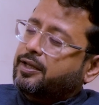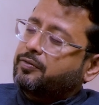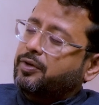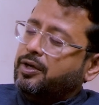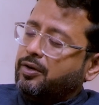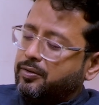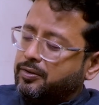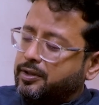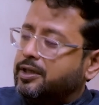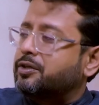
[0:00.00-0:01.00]
that we
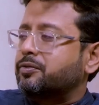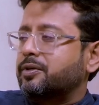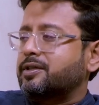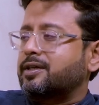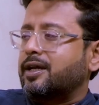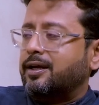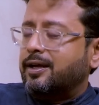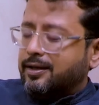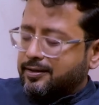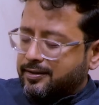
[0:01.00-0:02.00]
all need to understand,
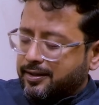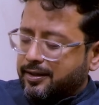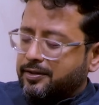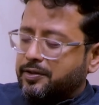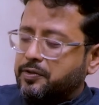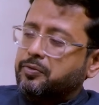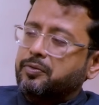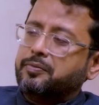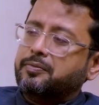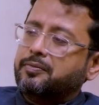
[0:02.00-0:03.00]
sitting in this
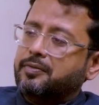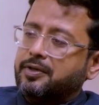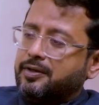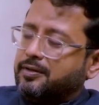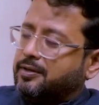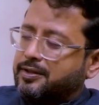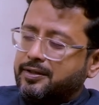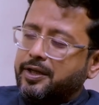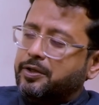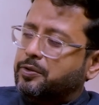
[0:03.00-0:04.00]
room,
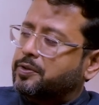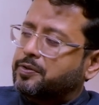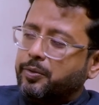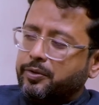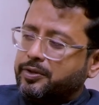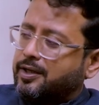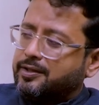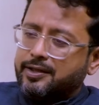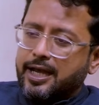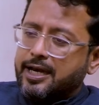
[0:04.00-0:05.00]
listening to this
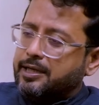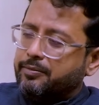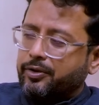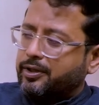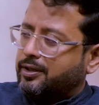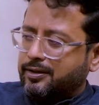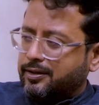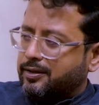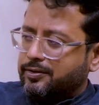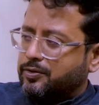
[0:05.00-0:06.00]
podcast, anybody,
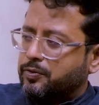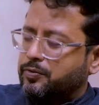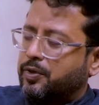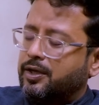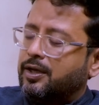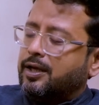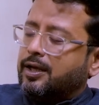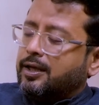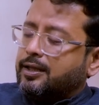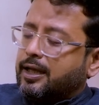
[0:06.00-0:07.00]
so to speak,
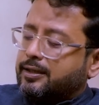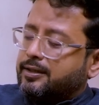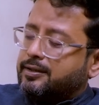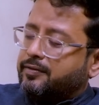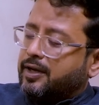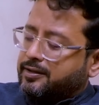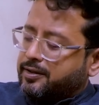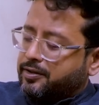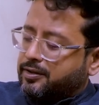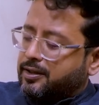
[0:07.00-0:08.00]
that
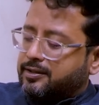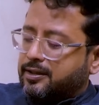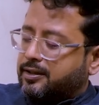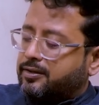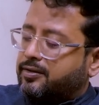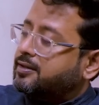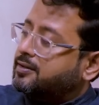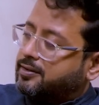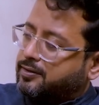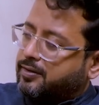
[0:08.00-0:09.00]
civilization is at a
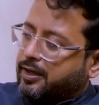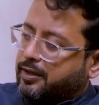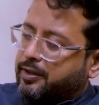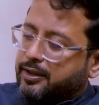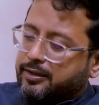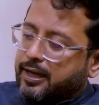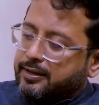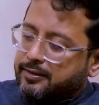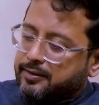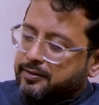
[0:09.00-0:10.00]
crisis right now. And that
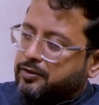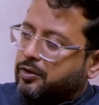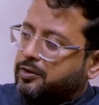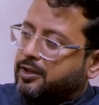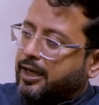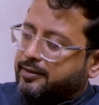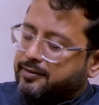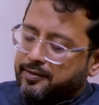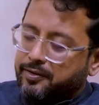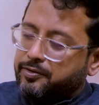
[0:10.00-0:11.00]
crisis is not an
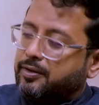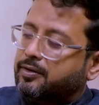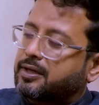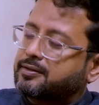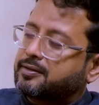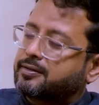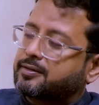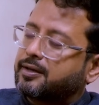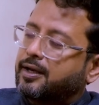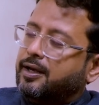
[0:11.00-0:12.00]
existential crisis.
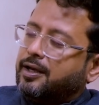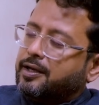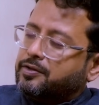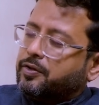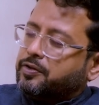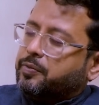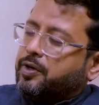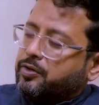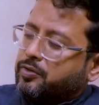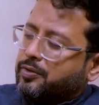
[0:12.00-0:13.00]
It's not a
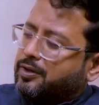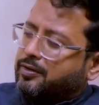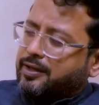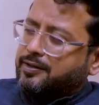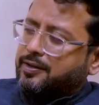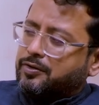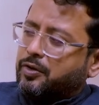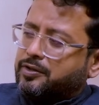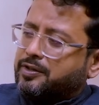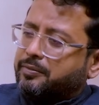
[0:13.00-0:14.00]
spiritual crisis,
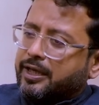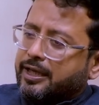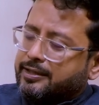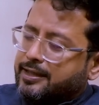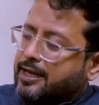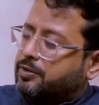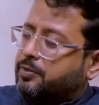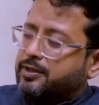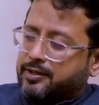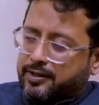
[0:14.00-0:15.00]
not something
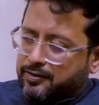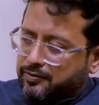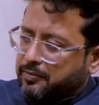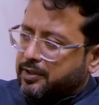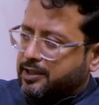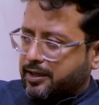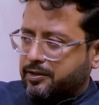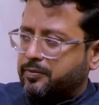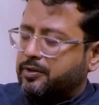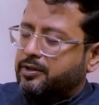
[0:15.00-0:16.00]
intangible. It's extremely
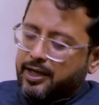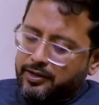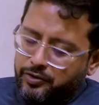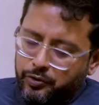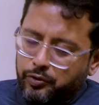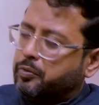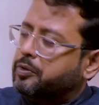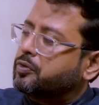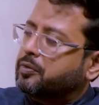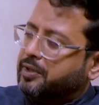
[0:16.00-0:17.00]
tangible thanks to
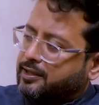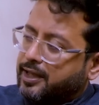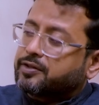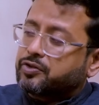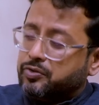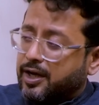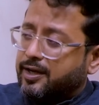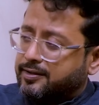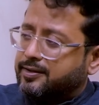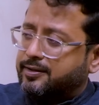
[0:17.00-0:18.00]
global warming, thanks to
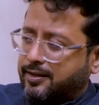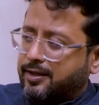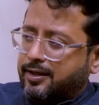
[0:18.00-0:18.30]
us.